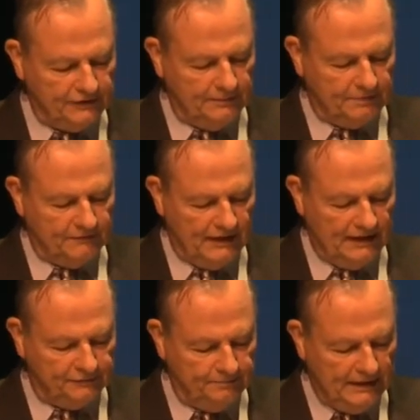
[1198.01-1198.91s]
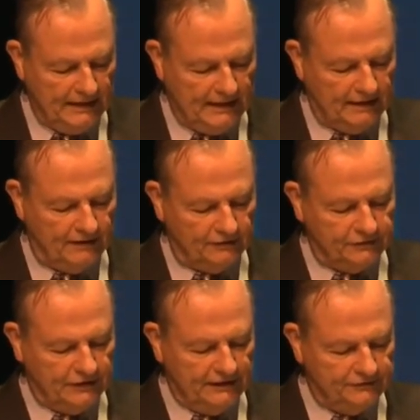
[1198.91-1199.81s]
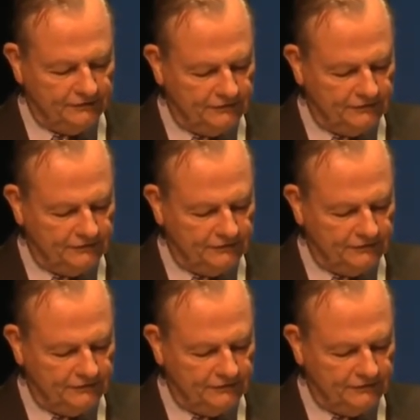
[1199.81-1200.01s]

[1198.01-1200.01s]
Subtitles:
that provides meaning and energizes